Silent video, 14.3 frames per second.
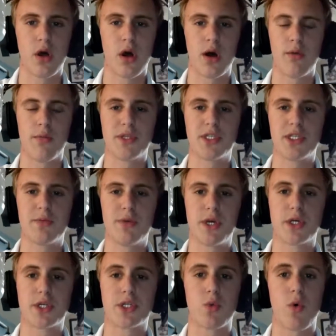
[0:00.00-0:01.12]
This is
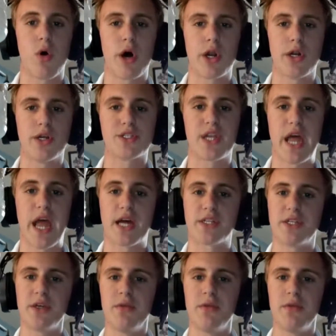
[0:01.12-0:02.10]
because the water is an acid,